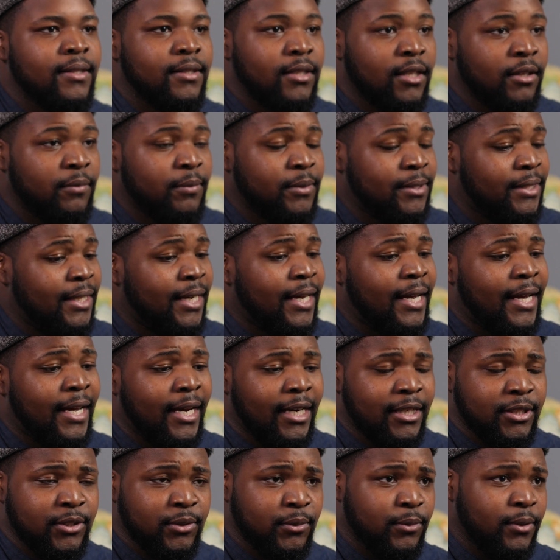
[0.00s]
love, but that
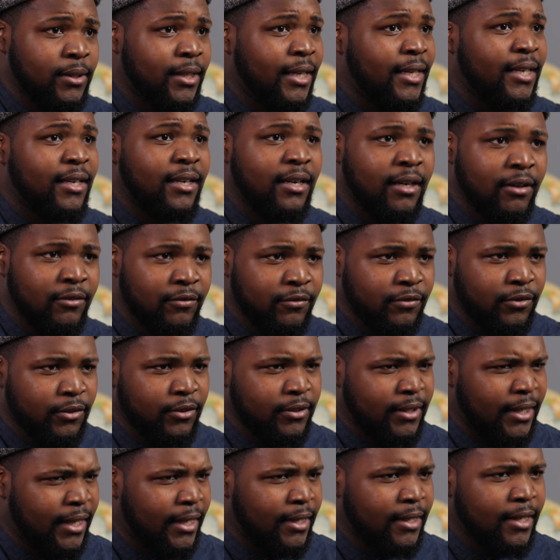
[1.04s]
actual comfort,
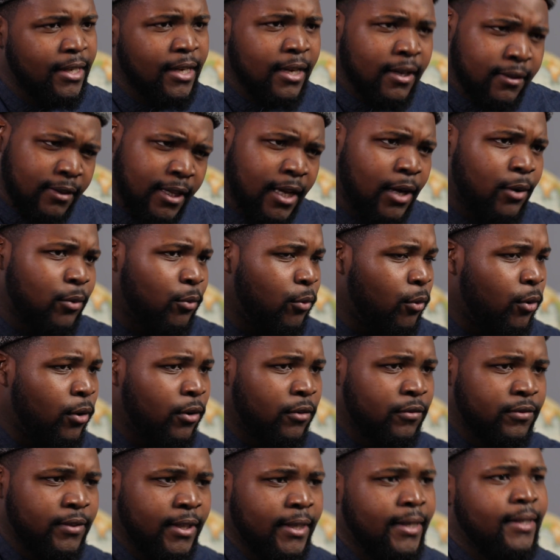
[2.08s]
that
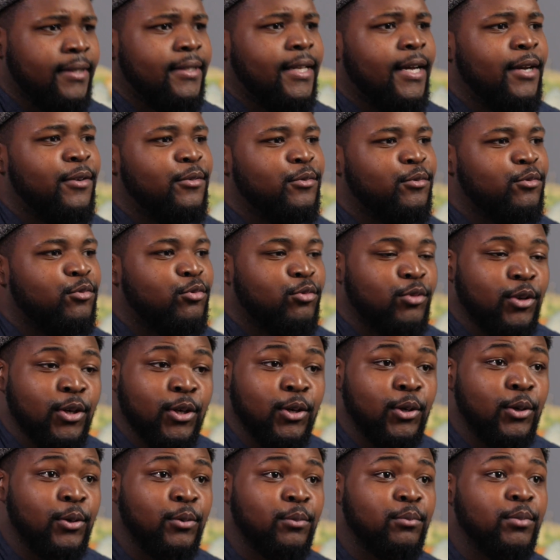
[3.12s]
warmth, that
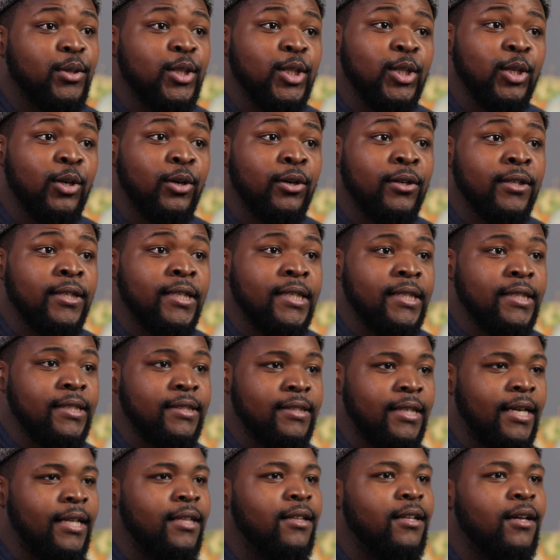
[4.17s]
real belonging
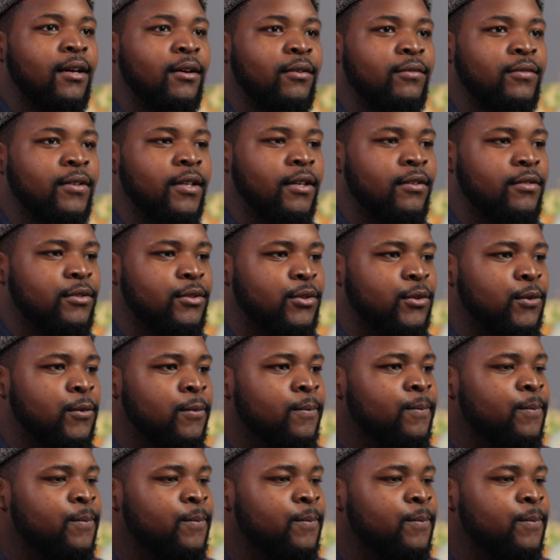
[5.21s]
that love gives you.